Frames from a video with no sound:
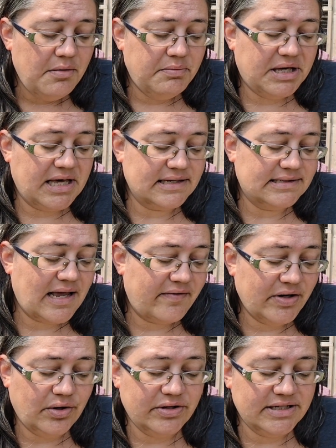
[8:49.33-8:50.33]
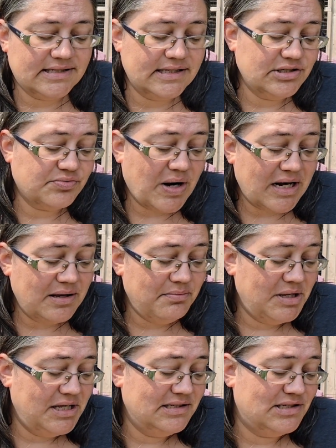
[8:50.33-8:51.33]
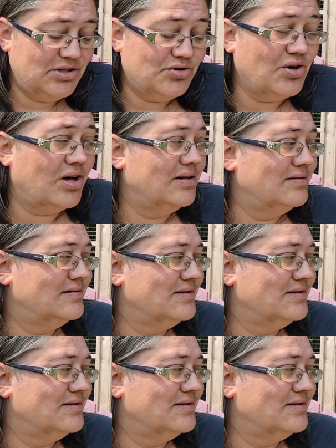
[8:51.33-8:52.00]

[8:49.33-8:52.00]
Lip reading: because having all these things ready means you're not